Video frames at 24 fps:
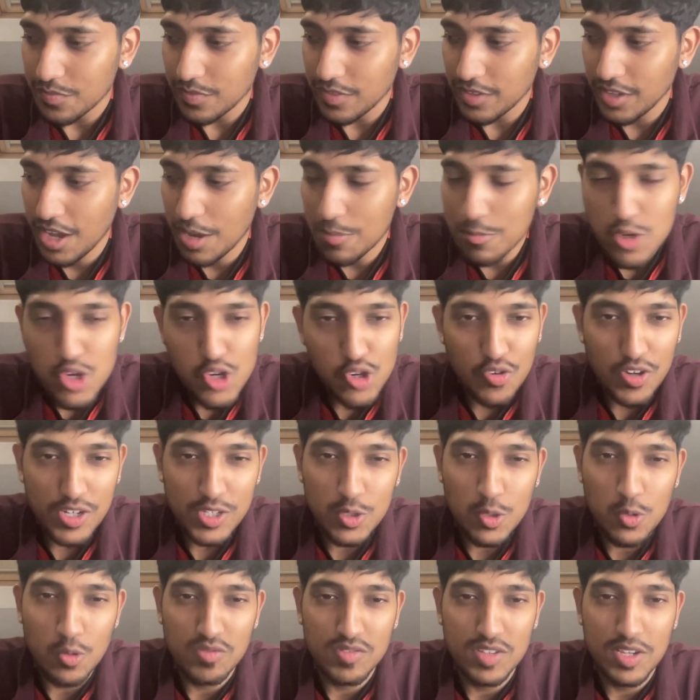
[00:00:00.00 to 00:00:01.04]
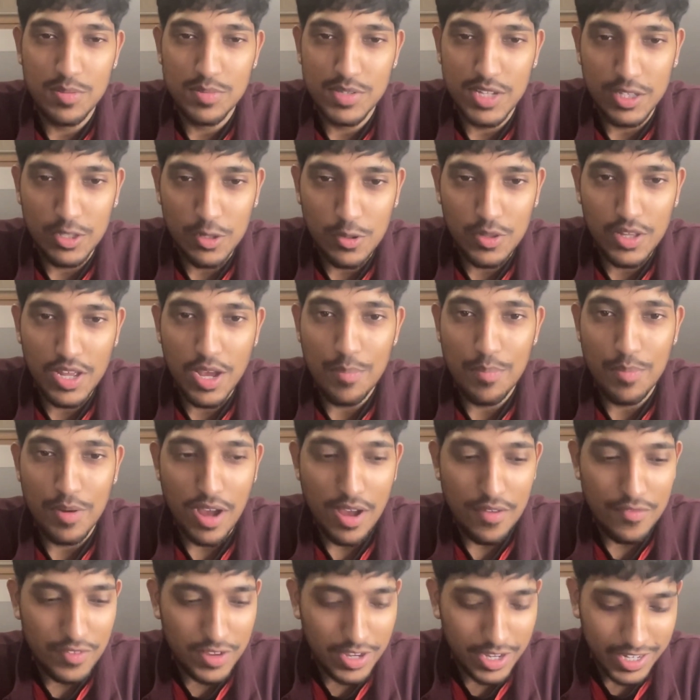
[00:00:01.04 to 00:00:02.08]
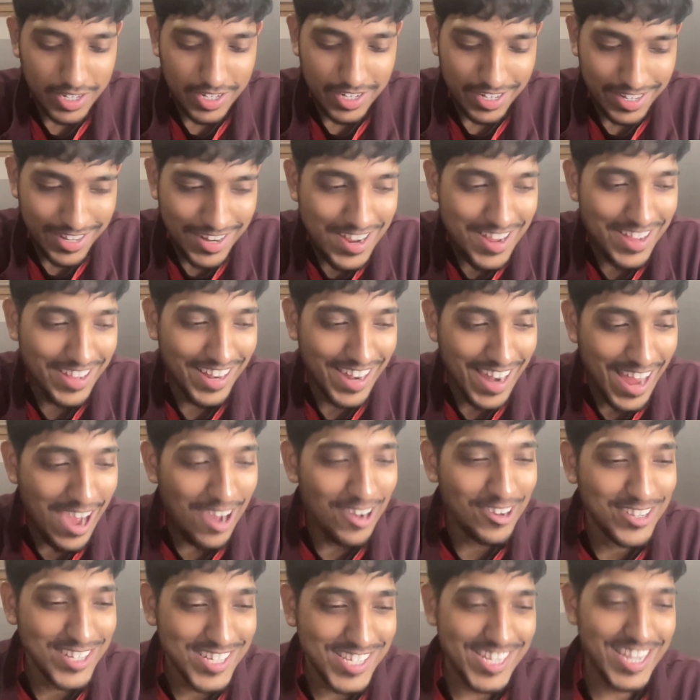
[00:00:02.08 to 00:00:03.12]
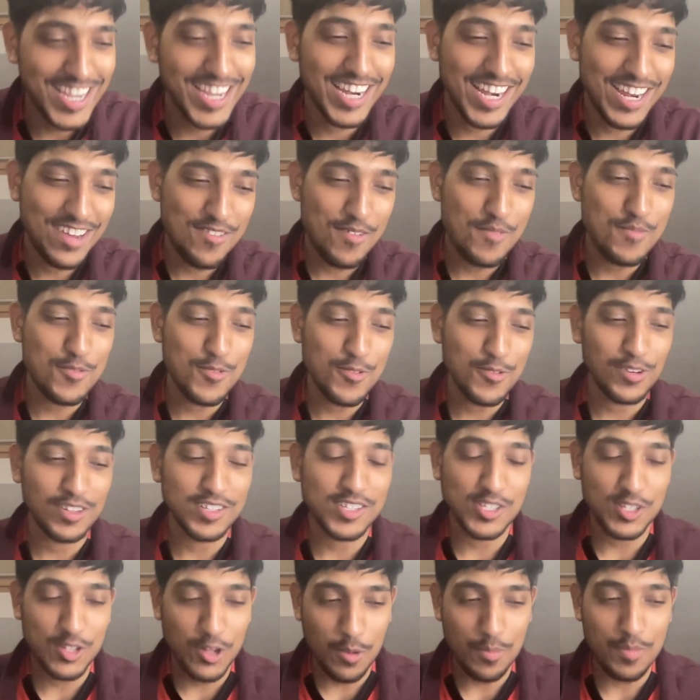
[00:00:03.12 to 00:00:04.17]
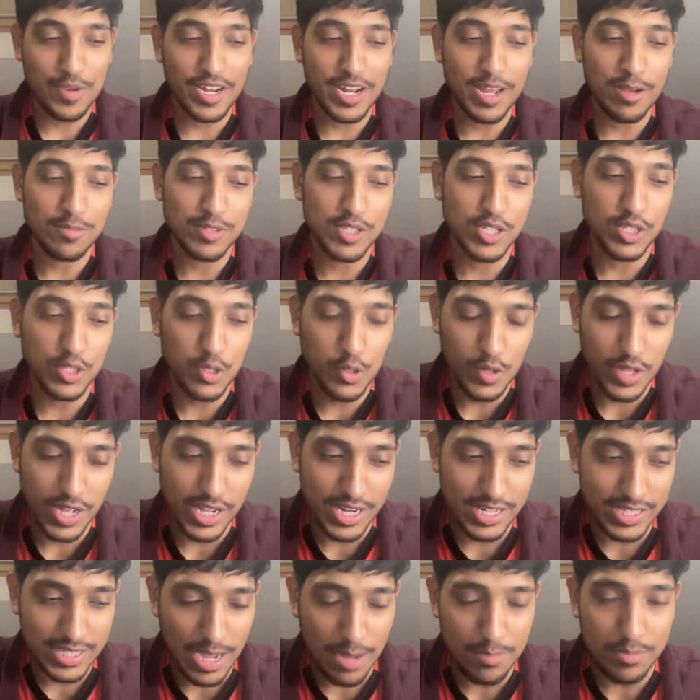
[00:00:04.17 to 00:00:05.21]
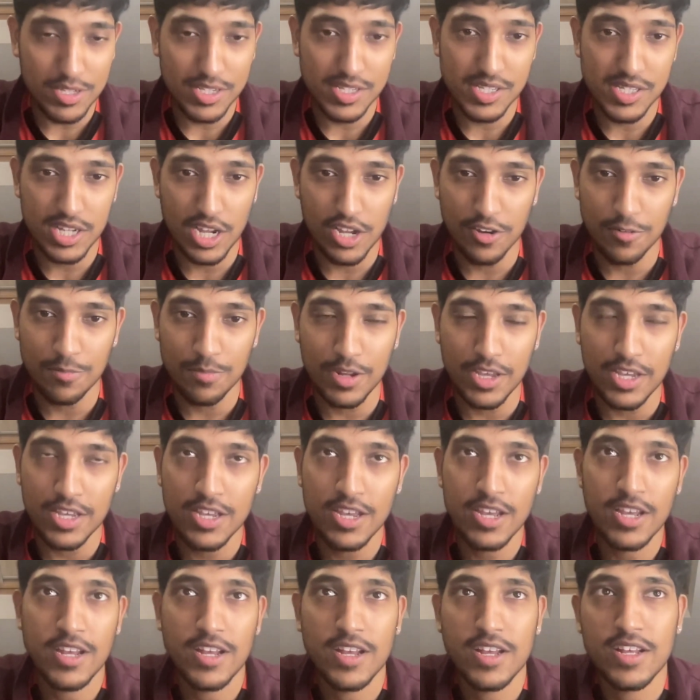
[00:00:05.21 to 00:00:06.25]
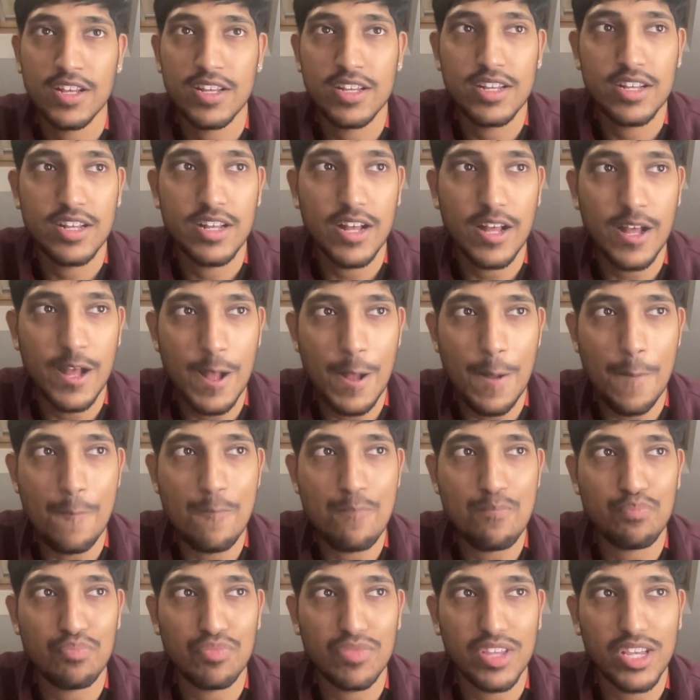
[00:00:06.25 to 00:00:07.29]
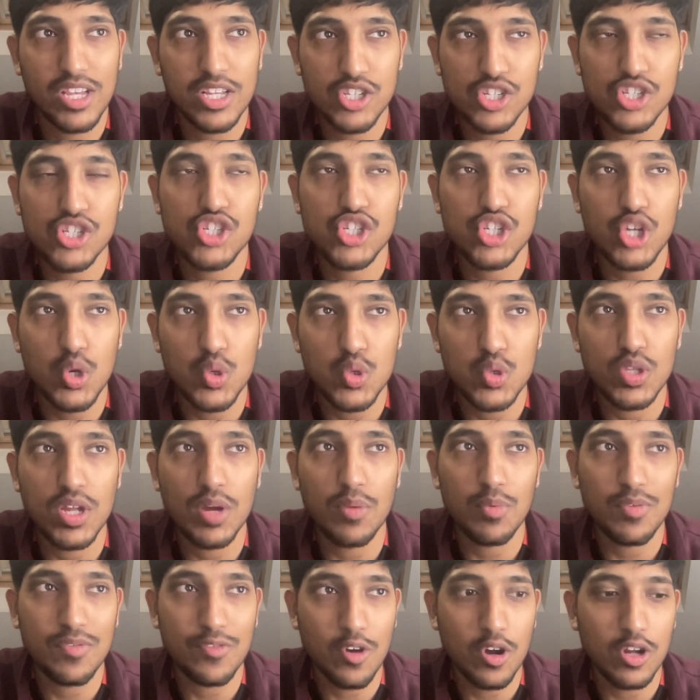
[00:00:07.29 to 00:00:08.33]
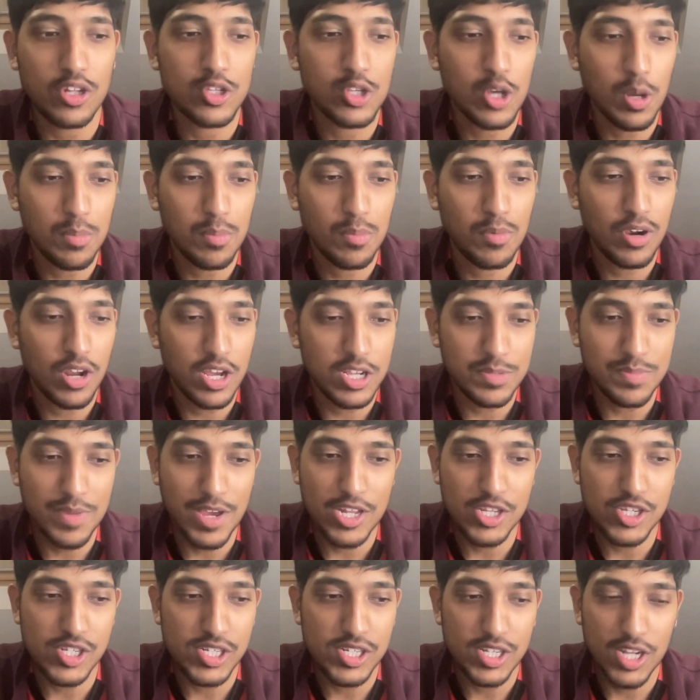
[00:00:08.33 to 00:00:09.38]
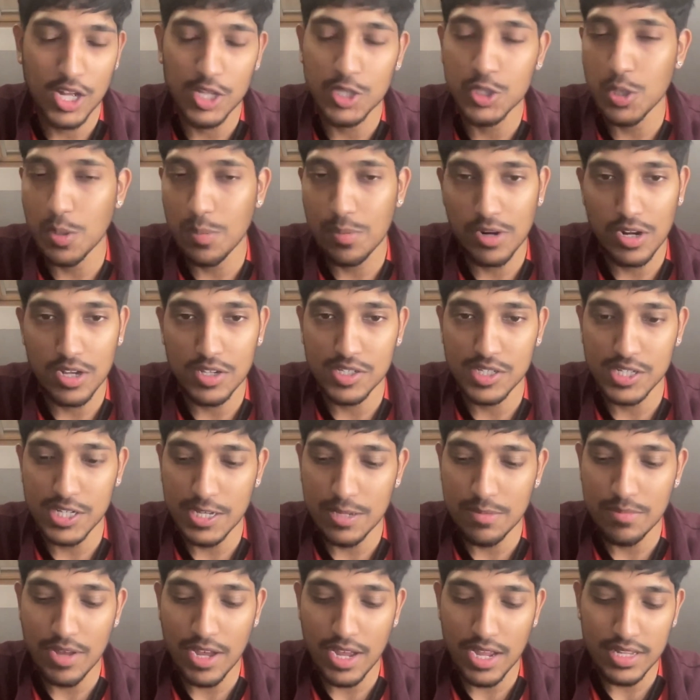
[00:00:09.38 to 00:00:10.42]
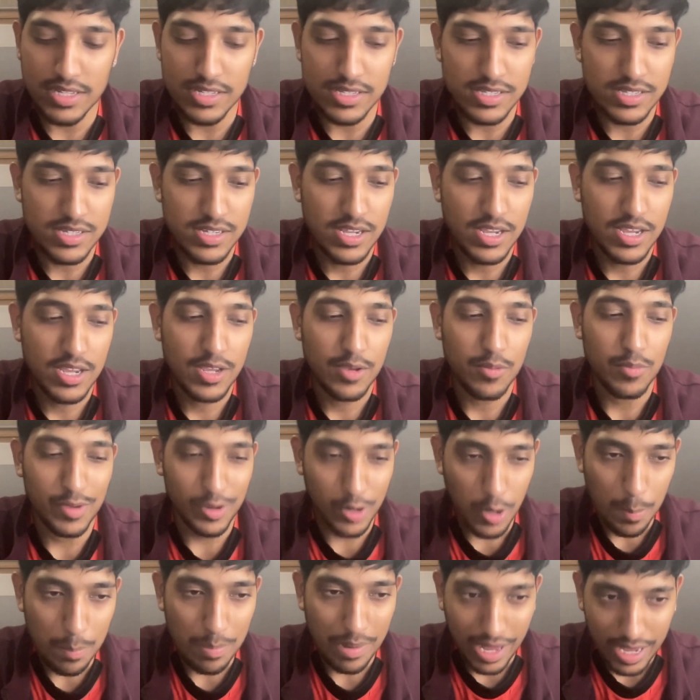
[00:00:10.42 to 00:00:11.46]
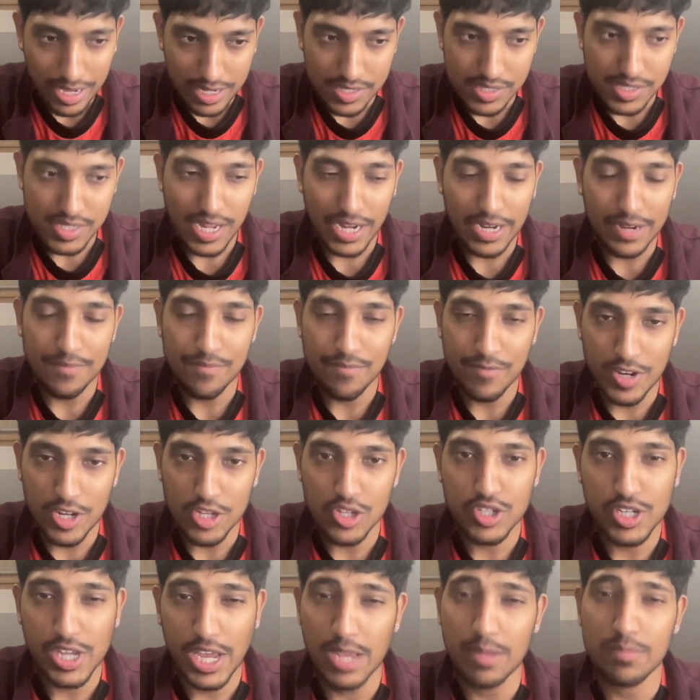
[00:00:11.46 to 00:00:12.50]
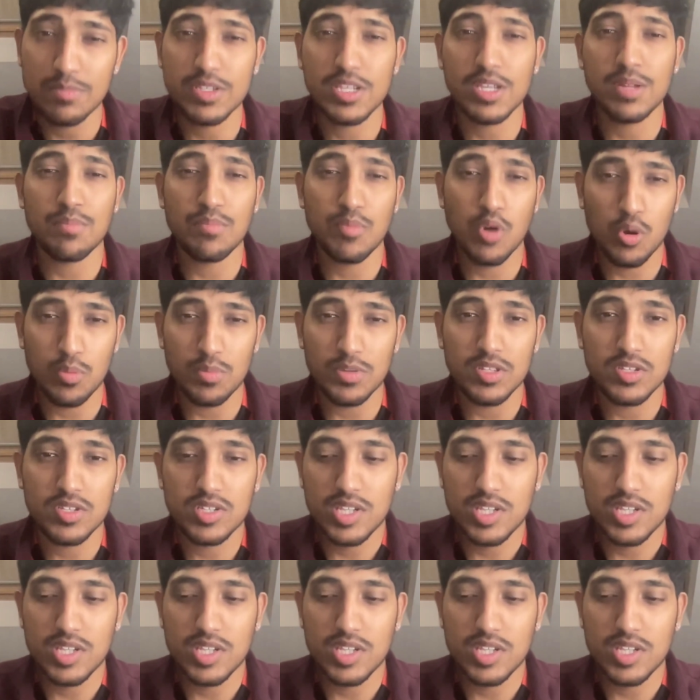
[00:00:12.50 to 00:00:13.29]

I'm usually critical of teams that do that, but I think now seeing Liverpool and Slot being able to do that and adapt his style of play, it just shows that we've got a top class manager, a top class team, and we've got players that can finish games in moments